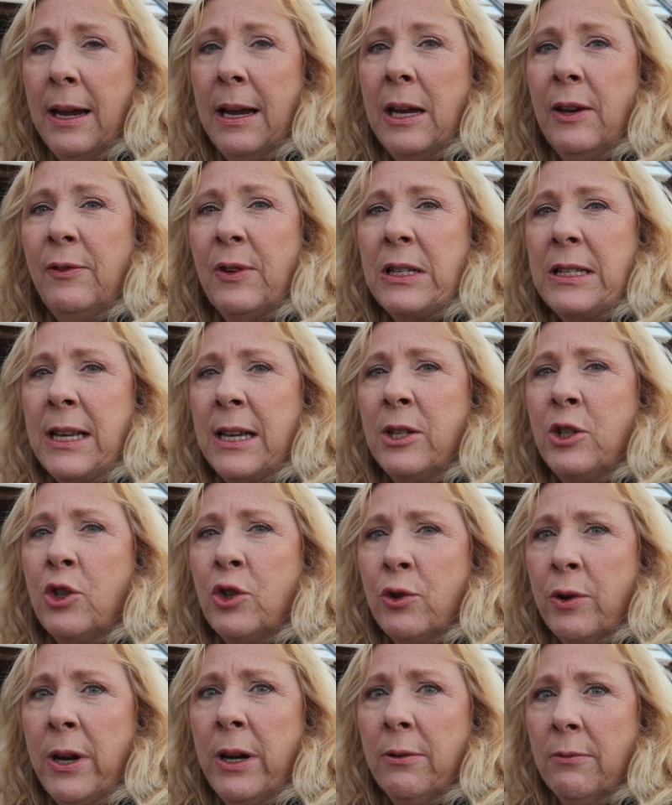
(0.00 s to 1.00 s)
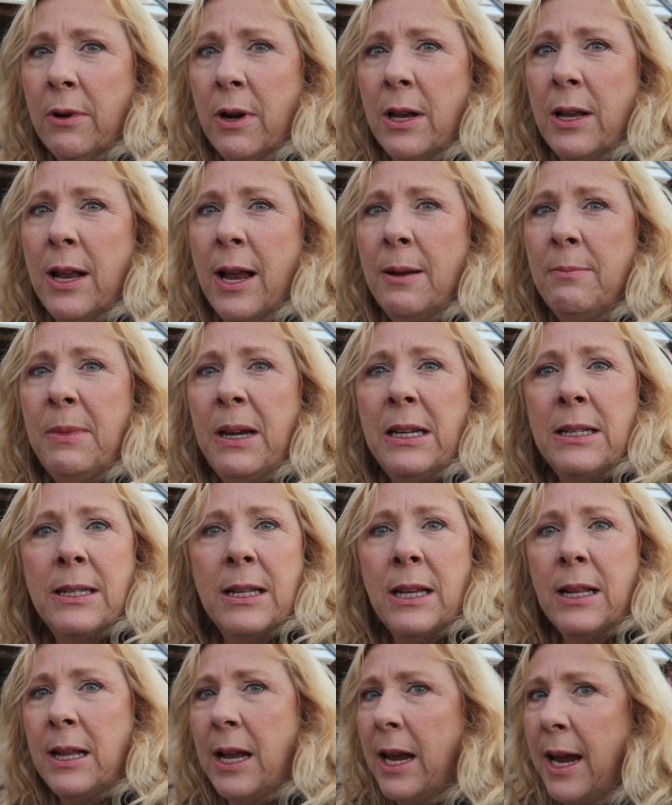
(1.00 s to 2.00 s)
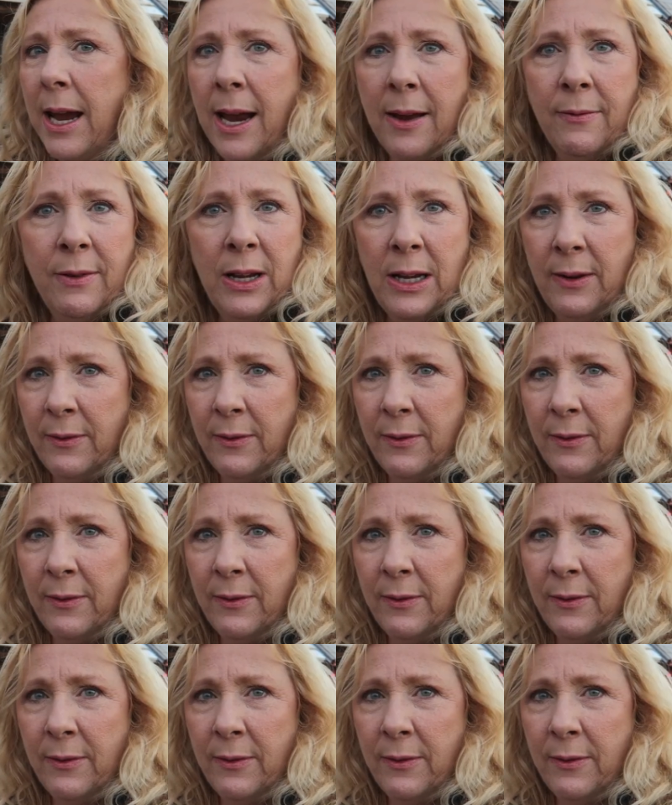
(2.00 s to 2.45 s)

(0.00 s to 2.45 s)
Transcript: If it says straight run, that means that they haven't